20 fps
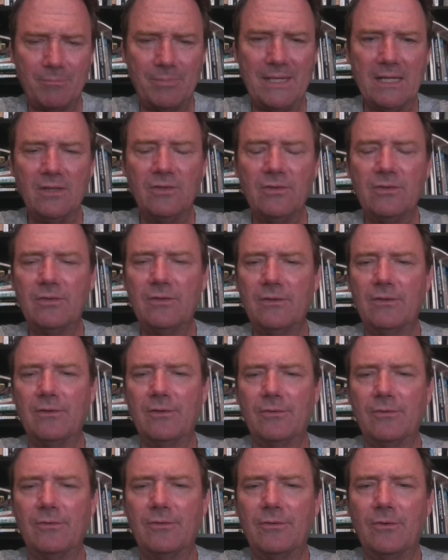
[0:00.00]
piece,
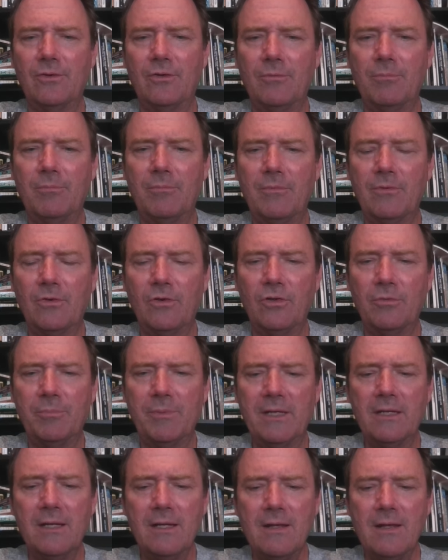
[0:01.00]
so to
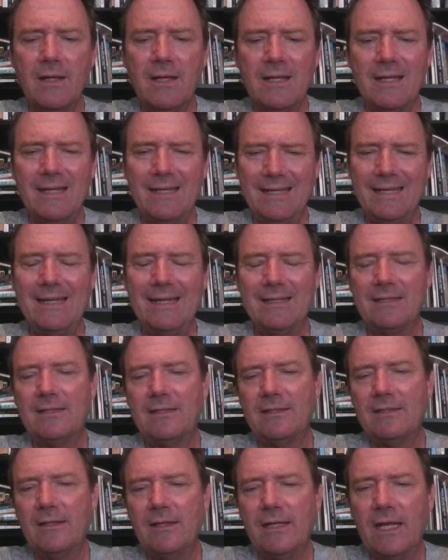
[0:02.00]
speak.
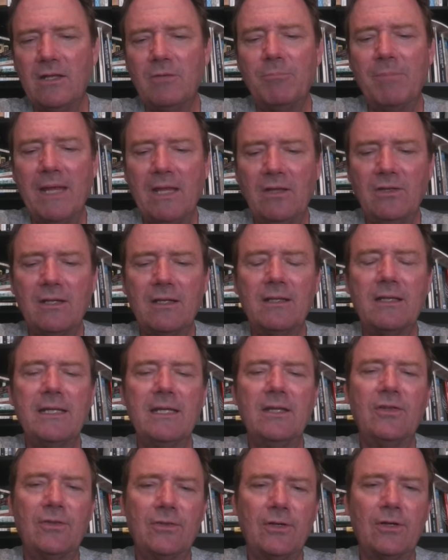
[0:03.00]
It's
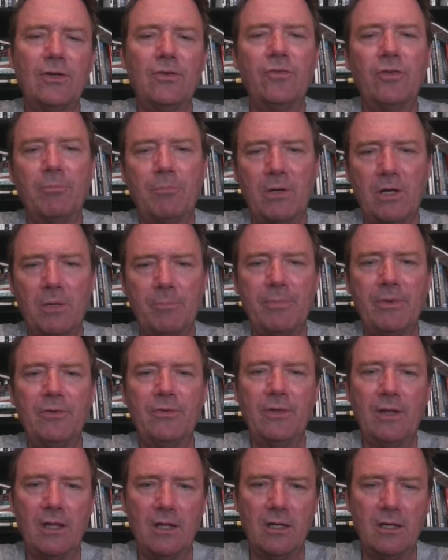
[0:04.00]
basically serves the
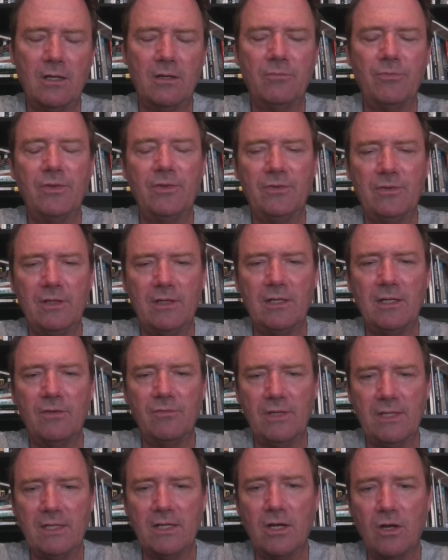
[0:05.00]
purpose of the city
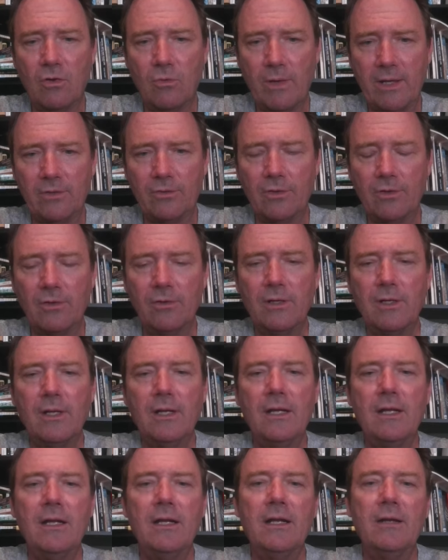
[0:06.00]
of Iga Ueno,
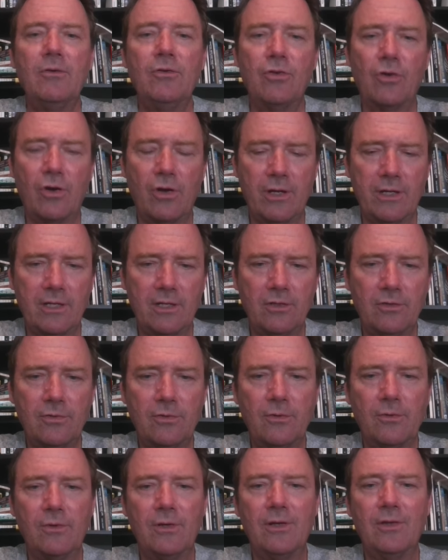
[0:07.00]
drawing in
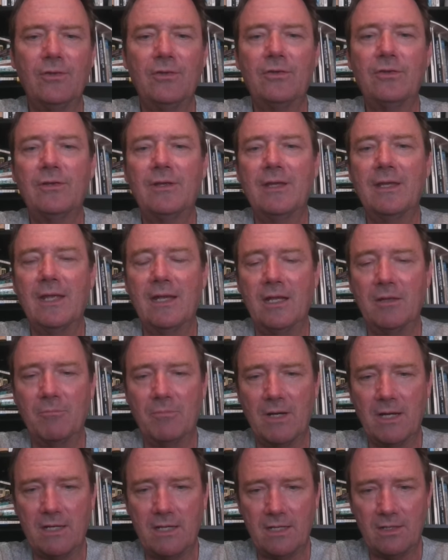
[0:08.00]
tourists,
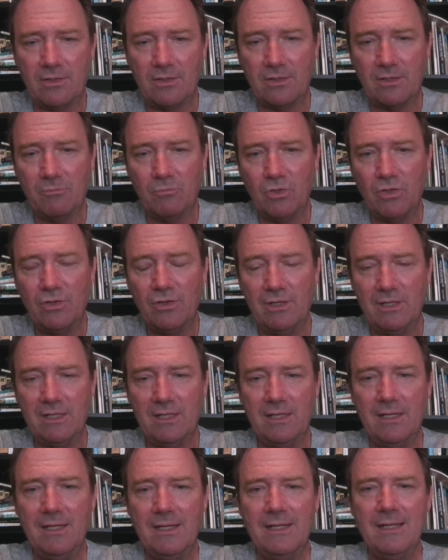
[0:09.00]
getting money into the
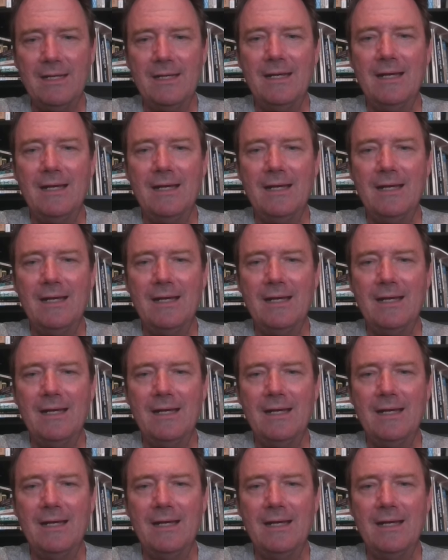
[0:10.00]
community.